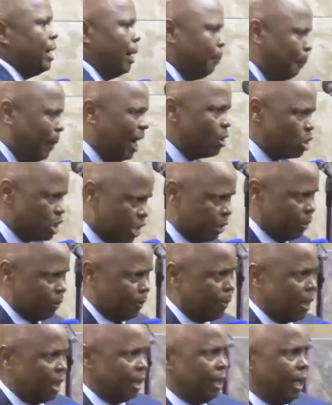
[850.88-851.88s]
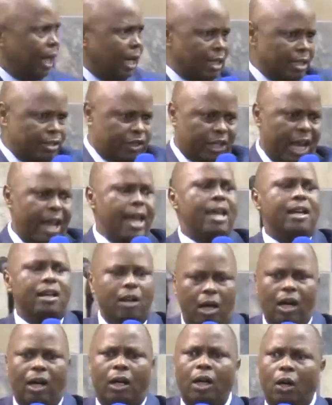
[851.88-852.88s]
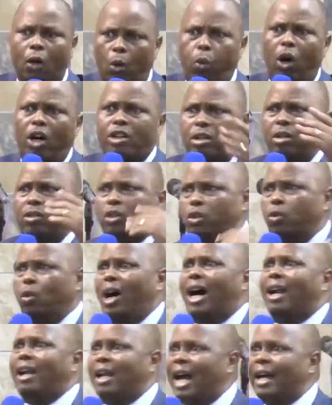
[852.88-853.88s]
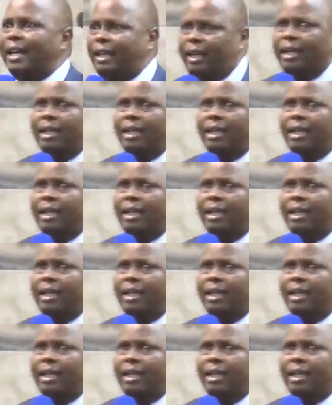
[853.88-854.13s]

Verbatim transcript: about you and say what you are like,